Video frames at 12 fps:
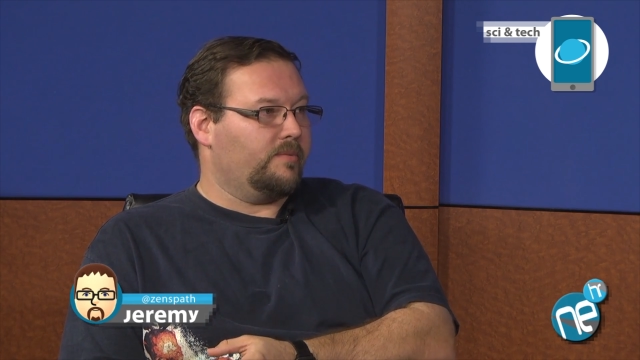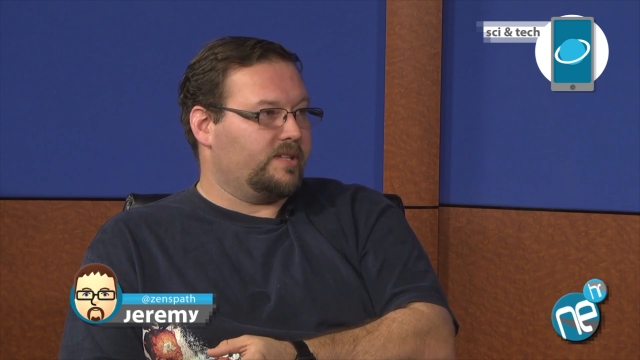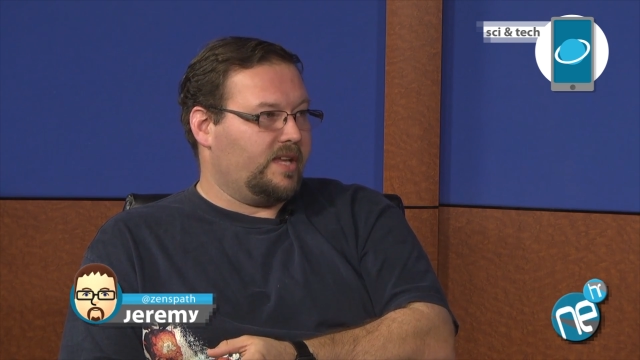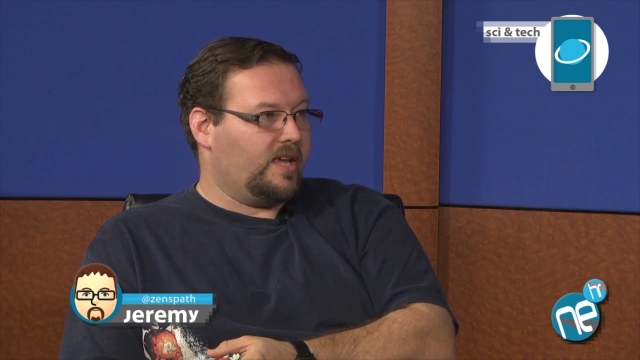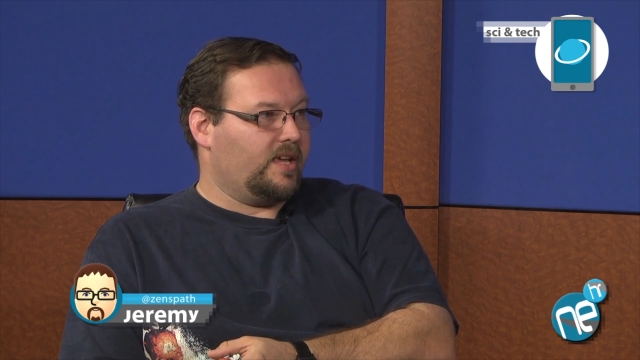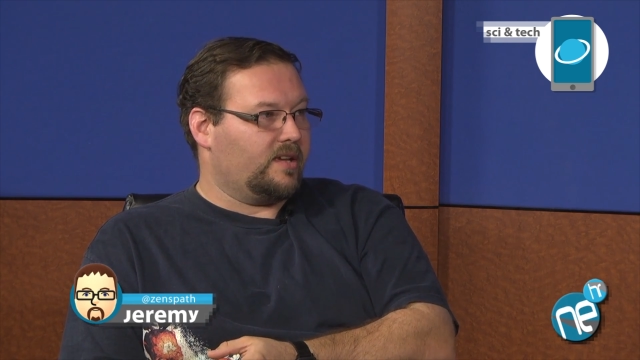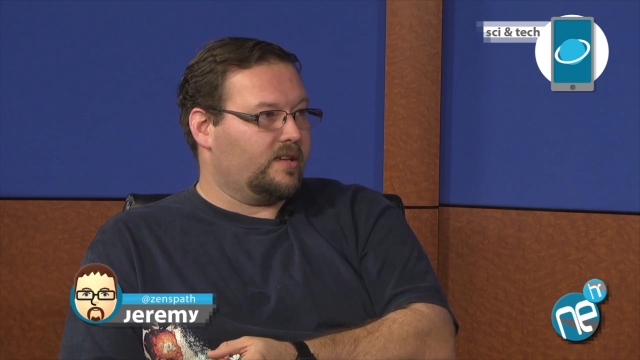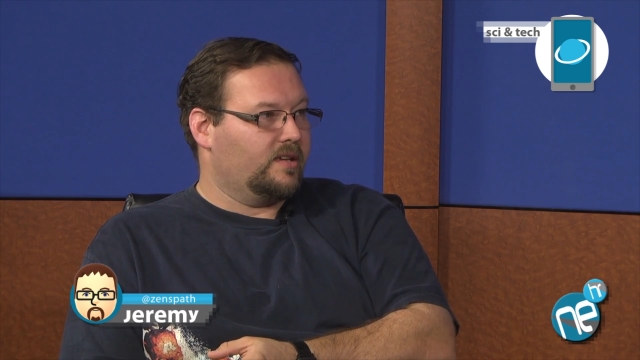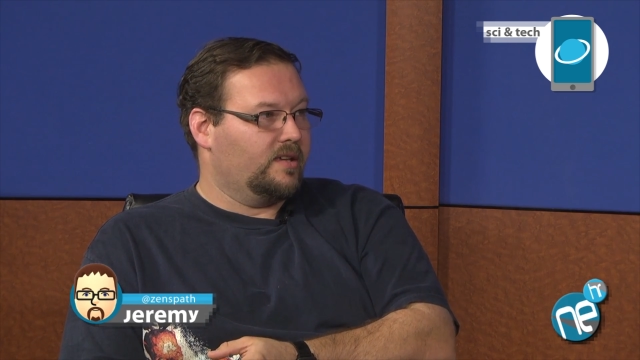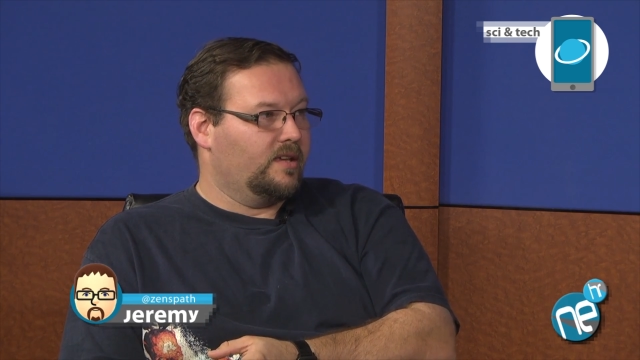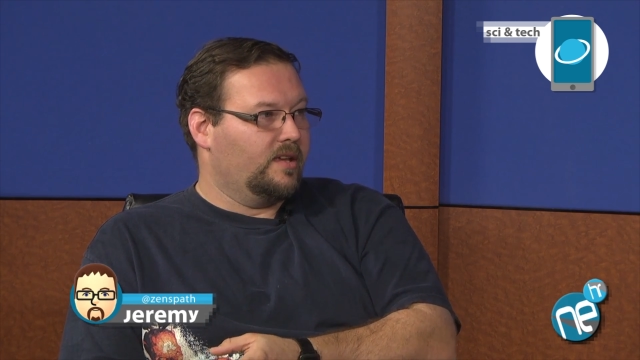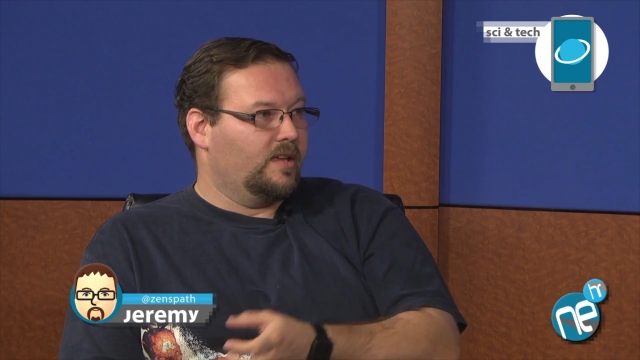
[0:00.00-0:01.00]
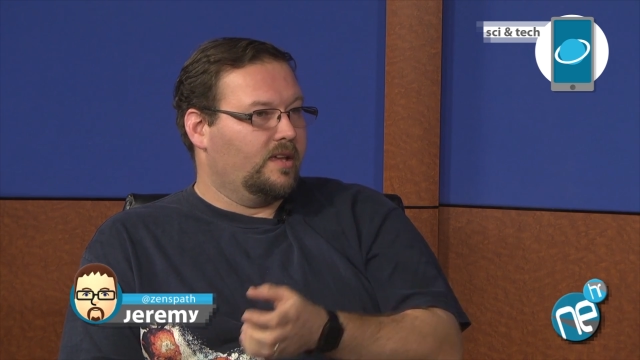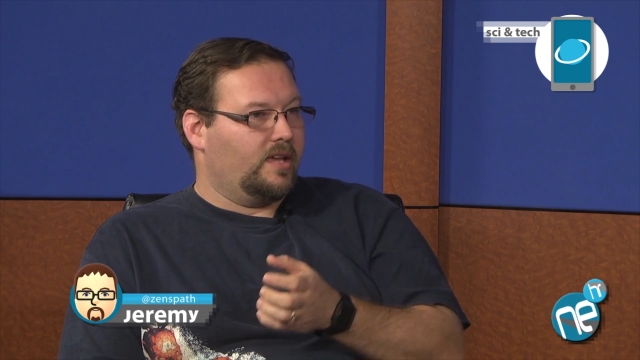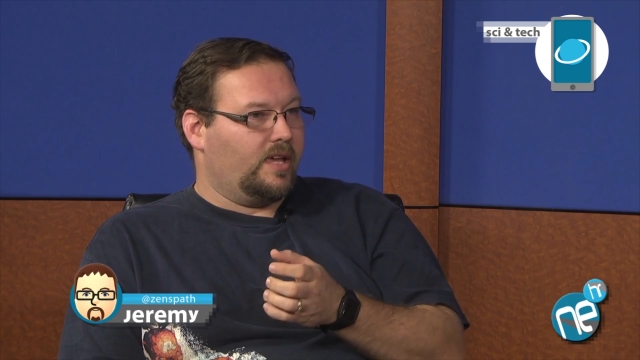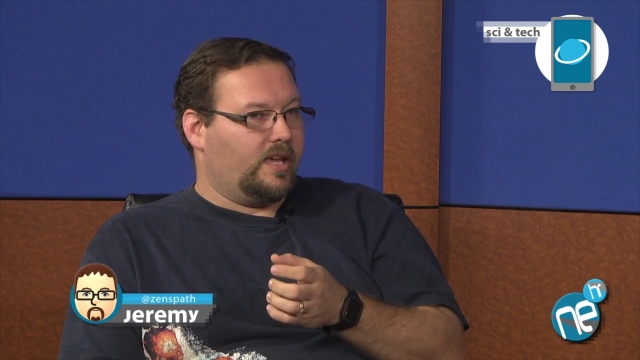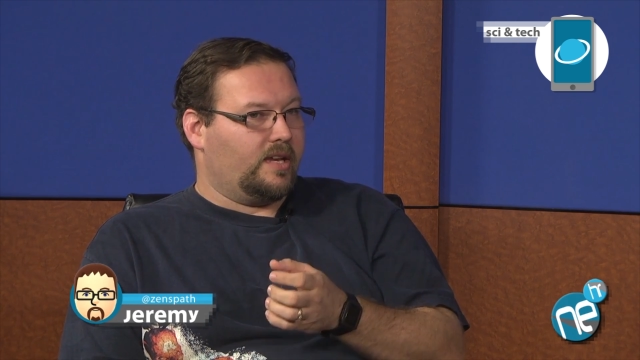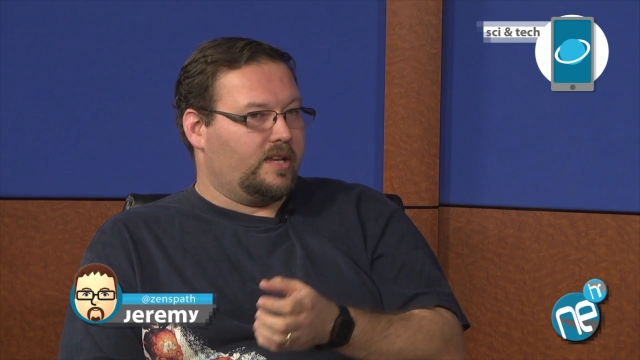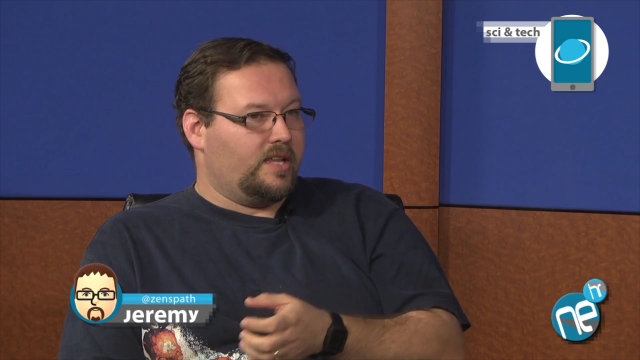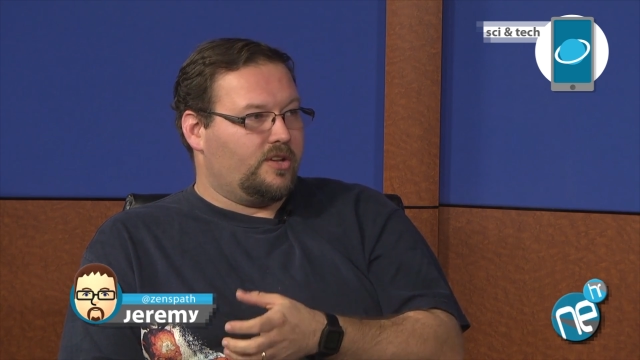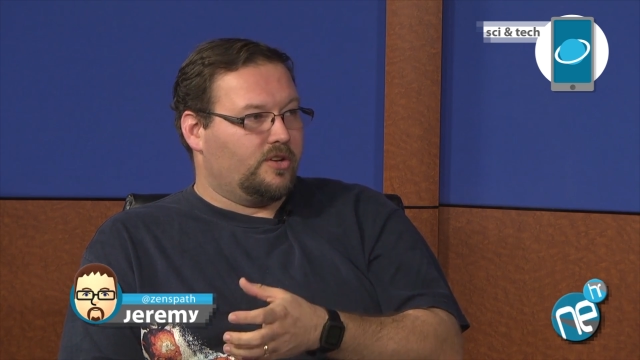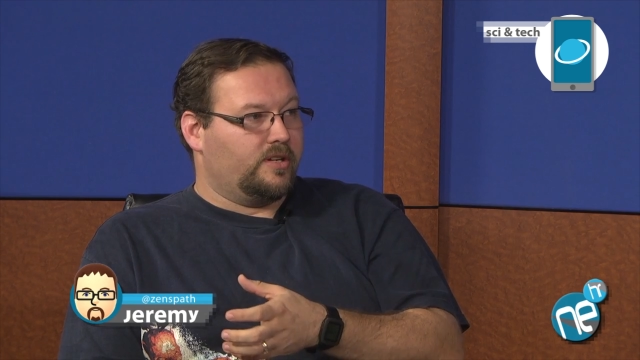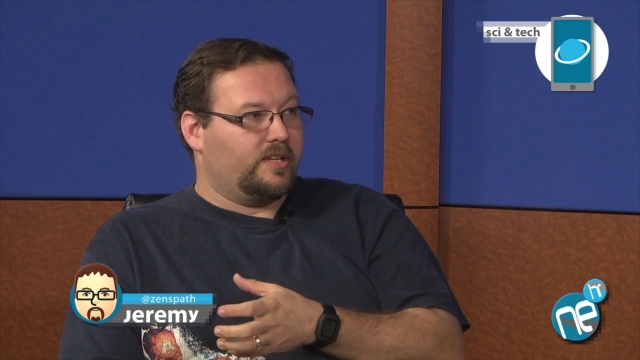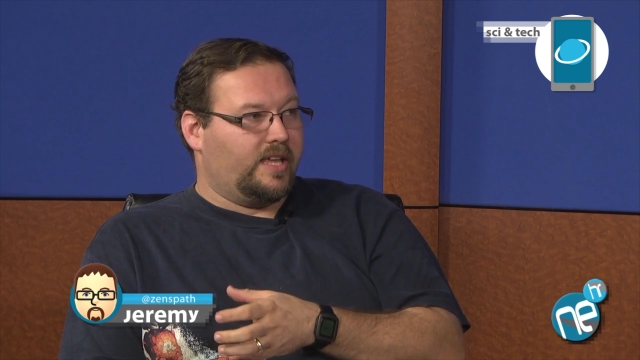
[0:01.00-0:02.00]
the tank, and he
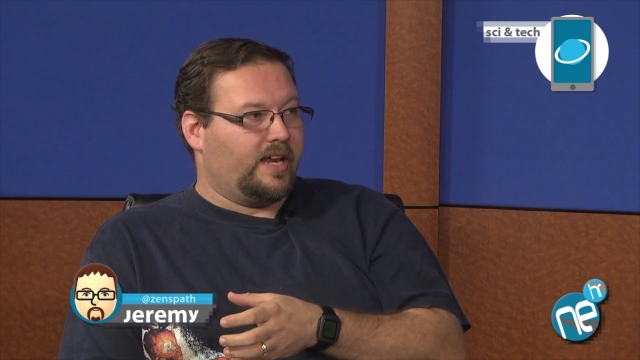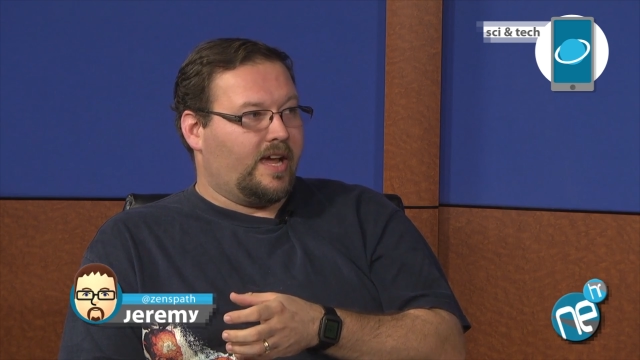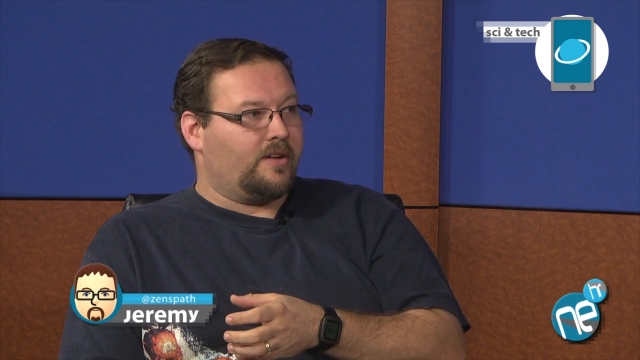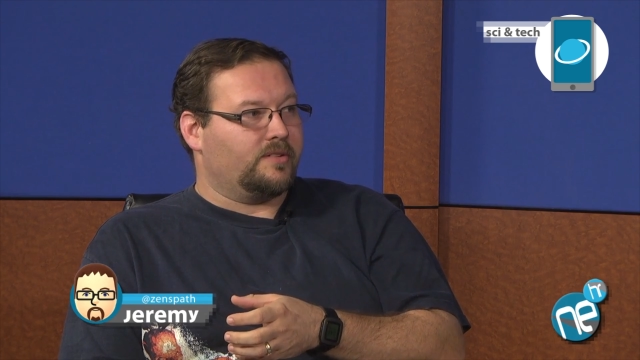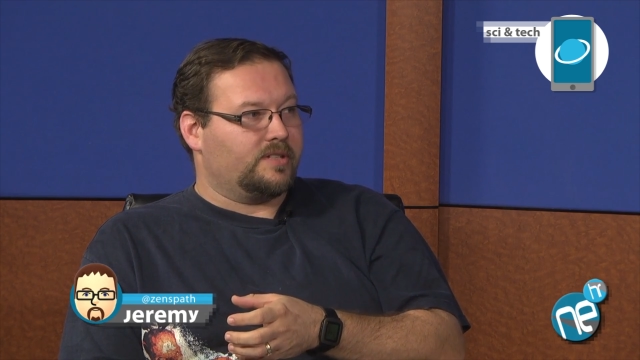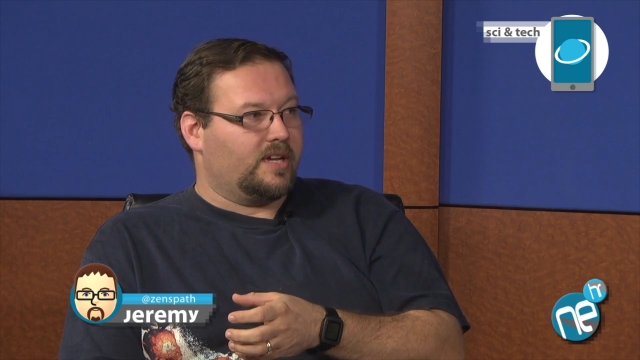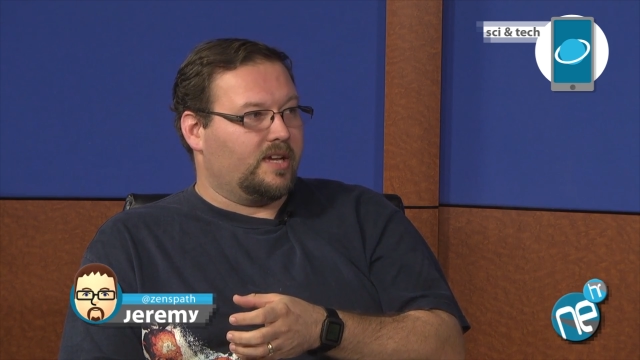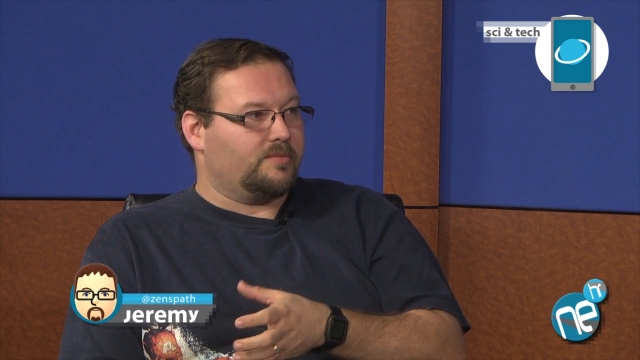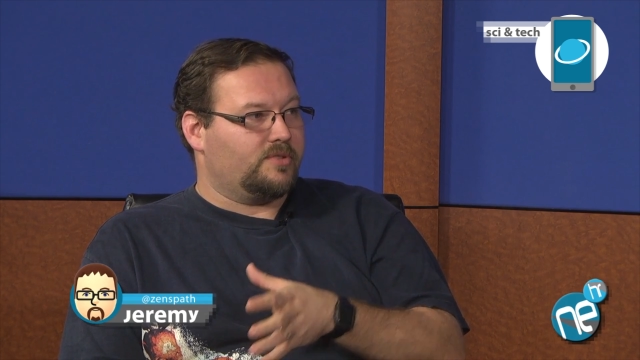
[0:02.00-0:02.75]
couldn't get out in time.